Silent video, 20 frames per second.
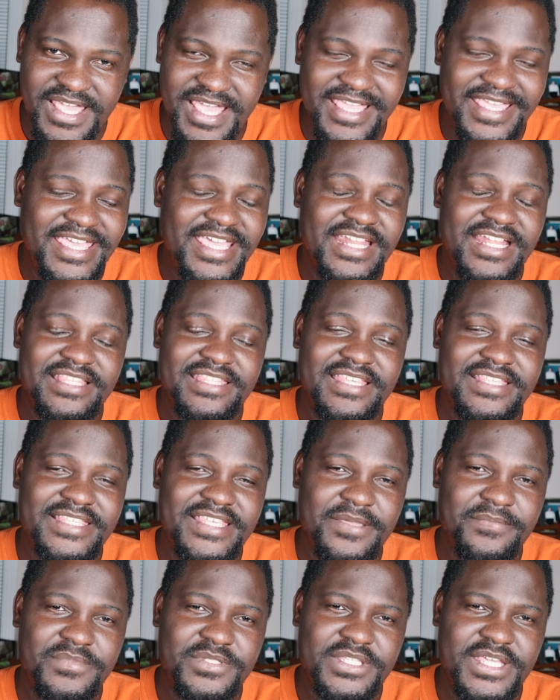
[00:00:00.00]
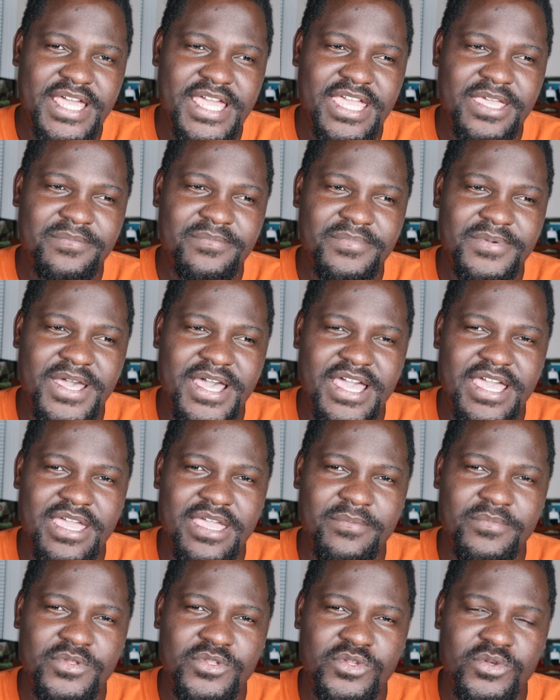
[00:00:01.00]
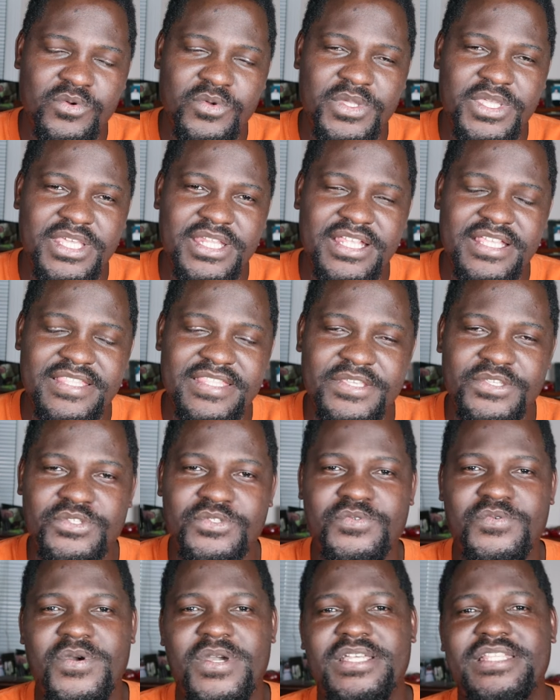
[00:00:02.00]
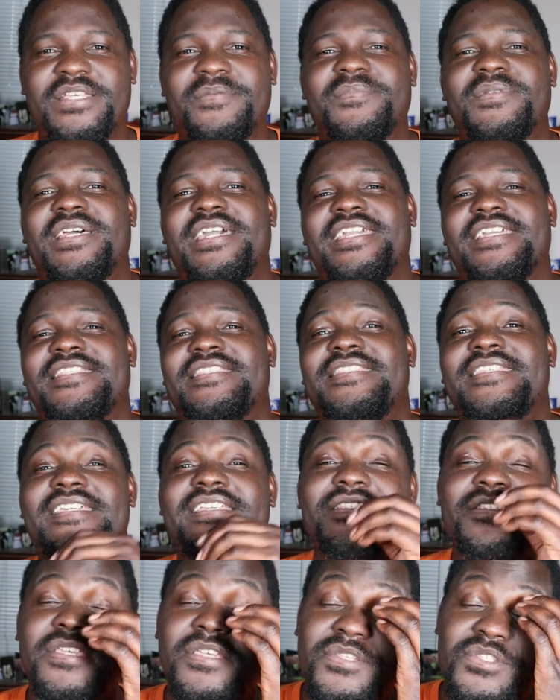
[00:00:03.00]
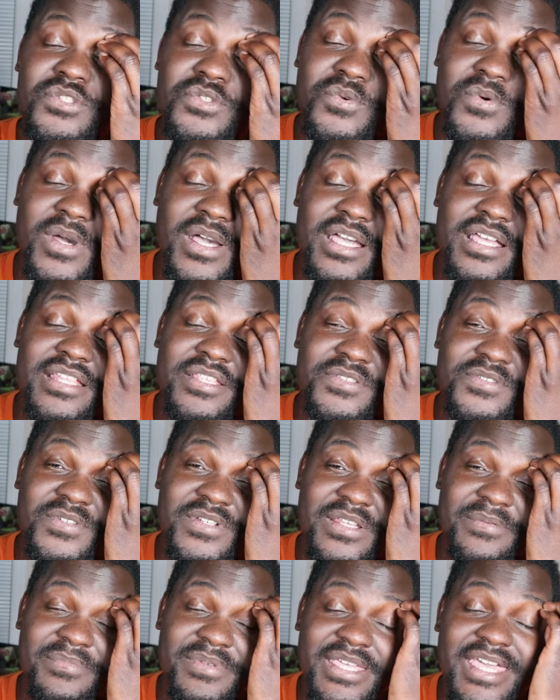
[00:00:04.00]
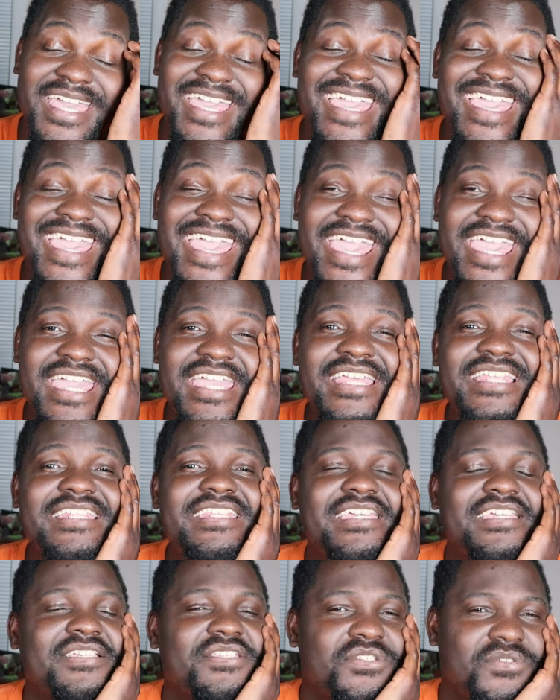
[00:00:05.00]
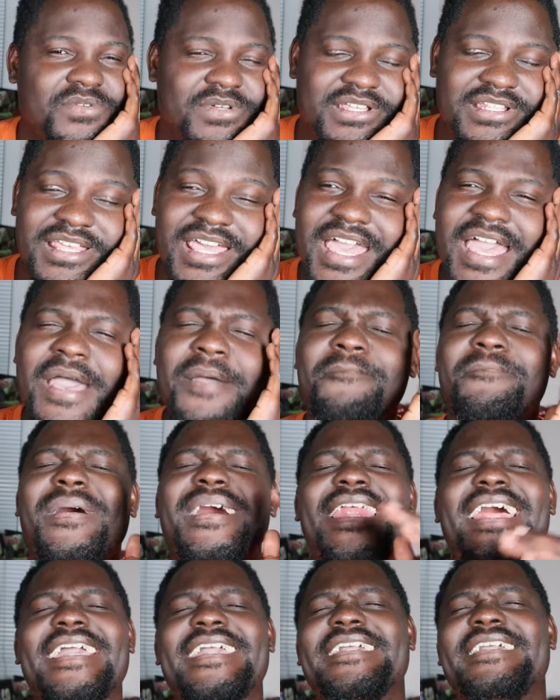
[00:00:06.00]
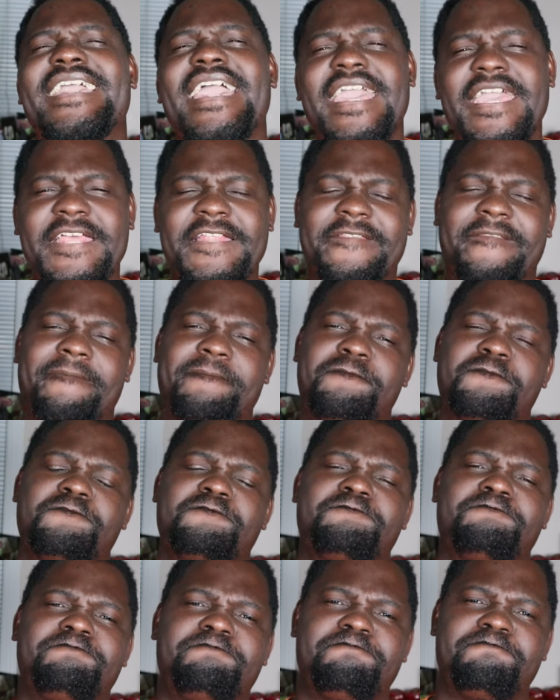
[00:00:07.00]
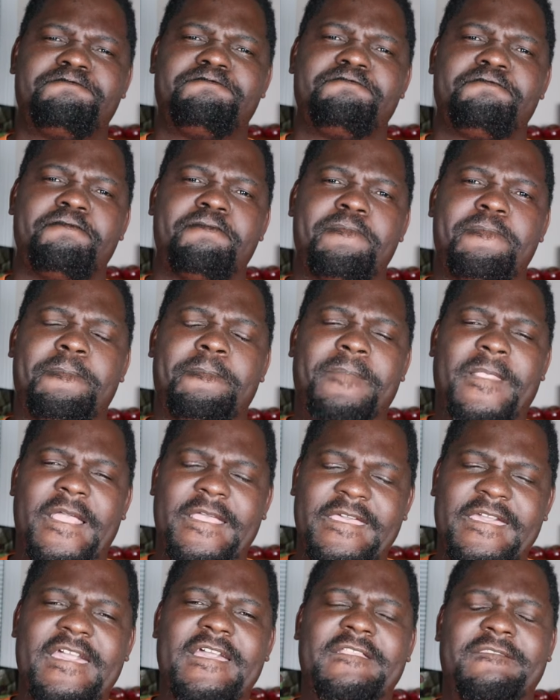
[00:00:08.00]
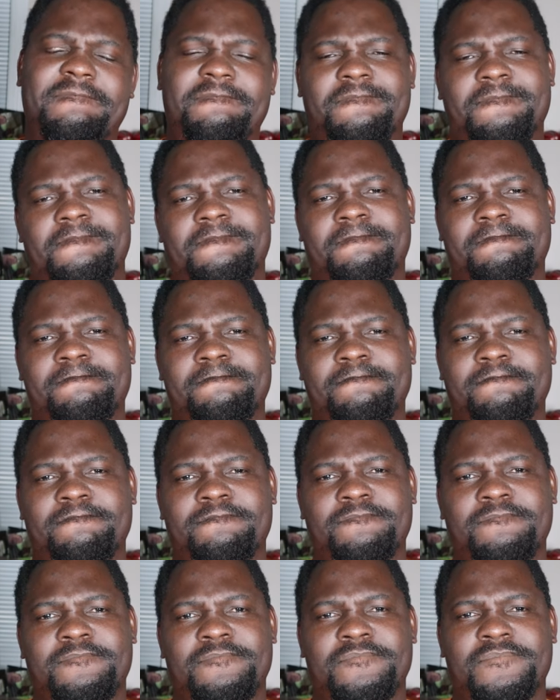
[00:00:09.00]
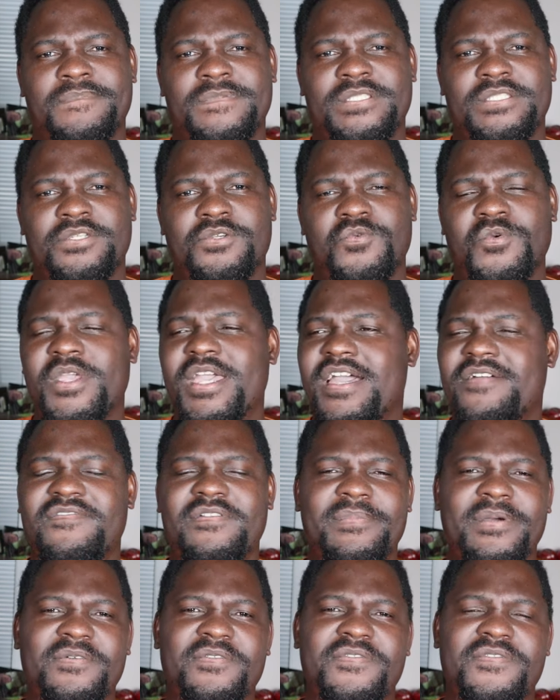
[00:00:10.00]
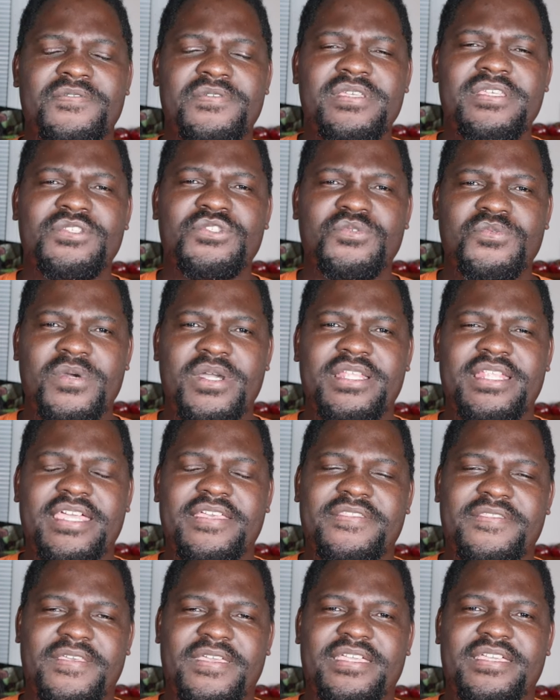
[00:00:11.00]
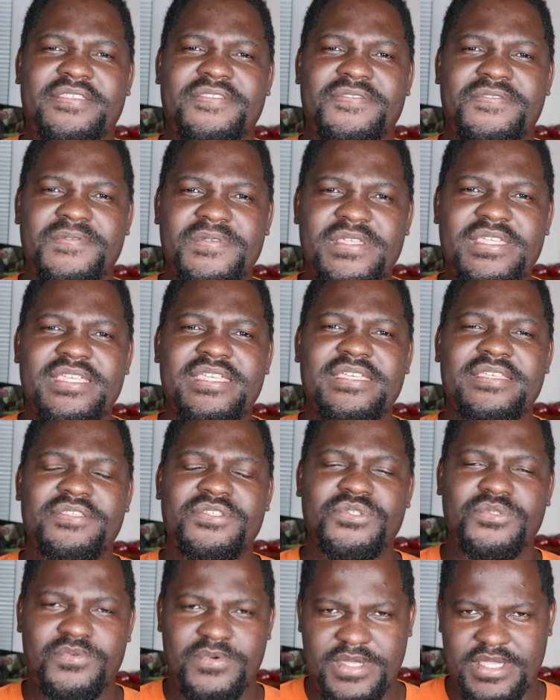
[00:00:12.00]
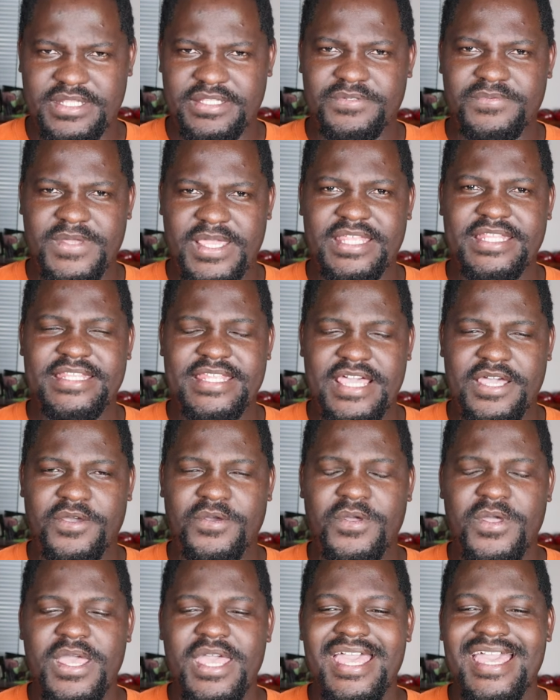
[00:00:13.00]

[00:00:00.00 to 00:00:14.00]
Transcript: Again, at the same time, I am looking at the squad. I'm like, this squad is going to be headache squad. But again, again, we have about three squad, I think. Three squad right now.